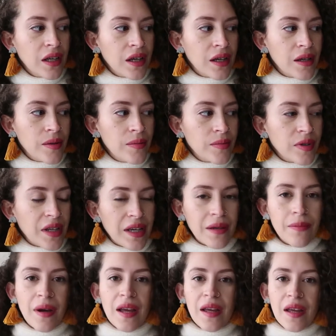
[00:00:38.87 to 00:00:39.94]
um,
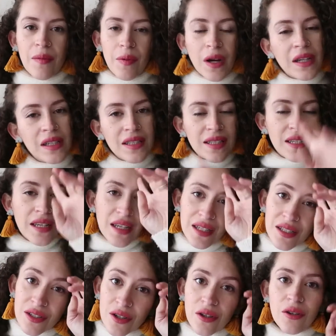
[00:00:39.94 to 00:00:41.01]
like my pregnancy
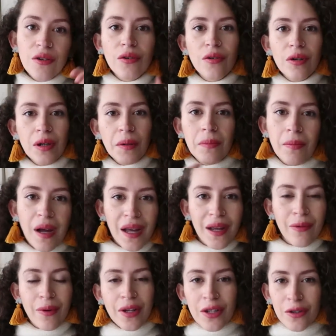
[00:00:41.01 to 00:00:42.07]
into
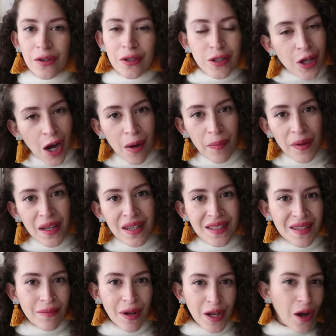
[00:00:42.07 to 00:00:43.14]
my regular
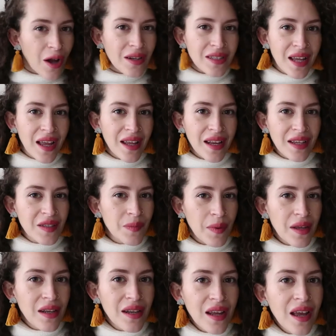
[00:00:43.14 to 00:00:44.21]
topics and my content has
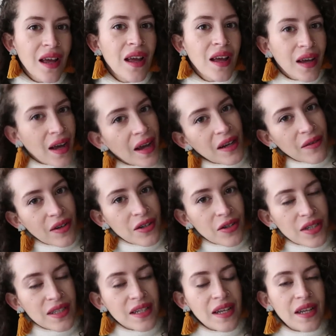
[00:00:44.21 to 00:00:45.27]
been kind of
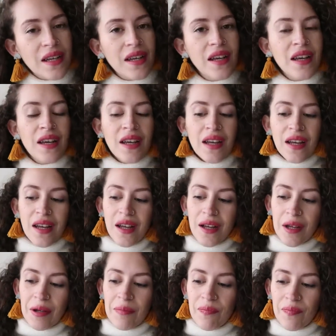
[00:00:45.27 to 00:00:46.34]
interesting
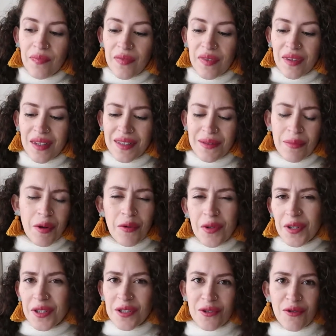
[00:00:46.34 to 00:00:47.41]
because um, I'm not
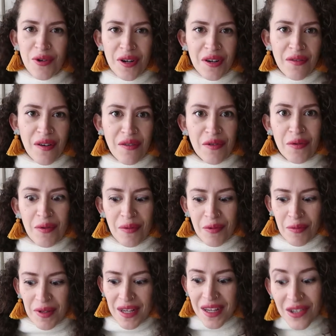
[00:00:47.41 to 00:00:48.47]
really sure if everyone
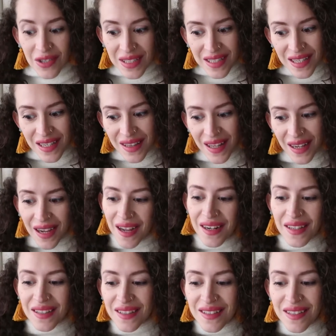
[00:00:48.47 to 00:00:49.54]
would be interested in that
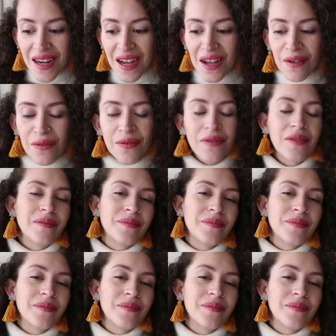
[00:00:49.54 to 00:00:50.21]
kind of stuff.